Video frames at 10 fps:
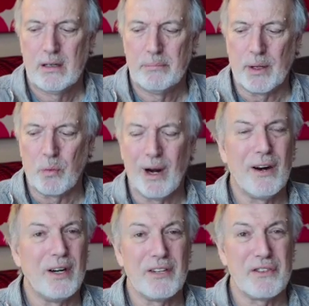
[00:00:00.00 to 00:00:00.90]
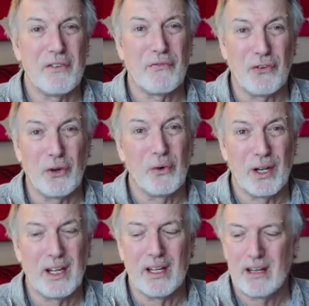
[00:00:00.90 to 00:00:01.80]
But where is the
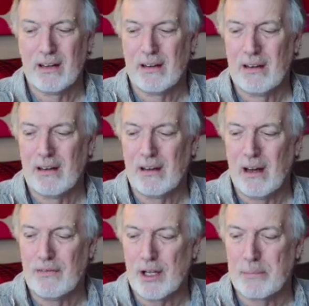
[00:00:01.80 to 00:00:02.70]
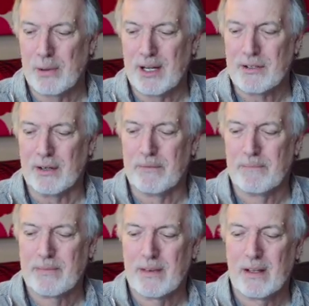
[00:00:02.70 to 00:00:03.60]
fury of the oppressor?
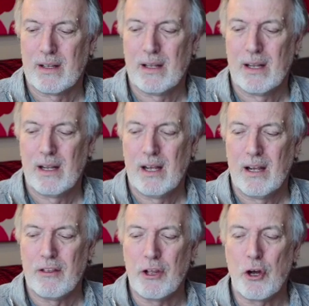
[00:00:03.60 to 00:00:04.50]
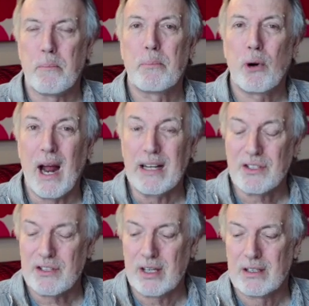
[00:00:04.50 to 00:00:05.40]
The
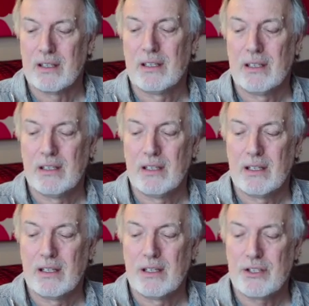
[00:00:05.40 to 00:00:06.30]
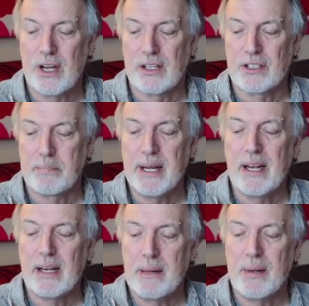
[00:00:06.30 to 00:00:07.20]
oppressed shall
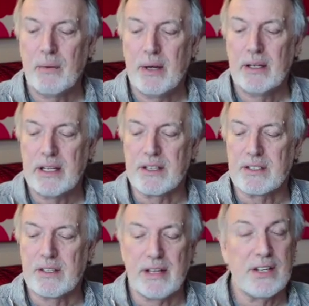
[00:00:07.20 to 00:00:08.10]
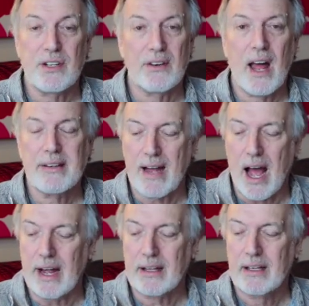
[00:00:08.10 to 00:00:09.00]
speedily be released. They shall not
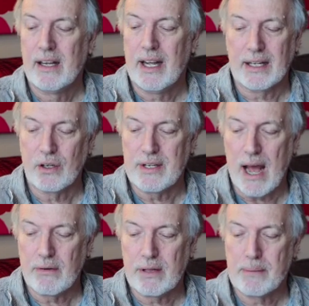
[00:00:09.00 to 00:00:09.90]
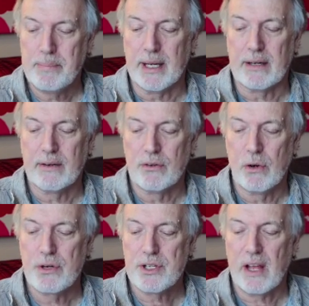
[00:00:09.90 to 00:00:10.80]
die and go down to the pit,
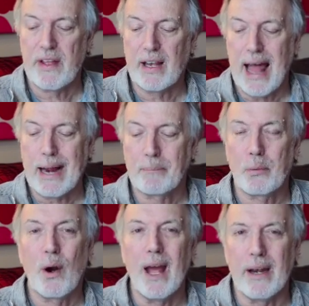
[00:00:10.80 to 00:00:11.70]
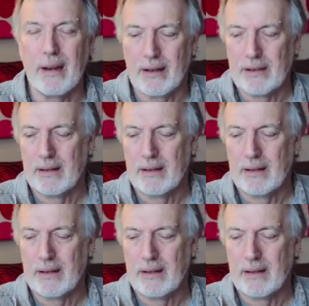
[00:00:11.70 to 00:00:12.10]
nor shall they lack bread.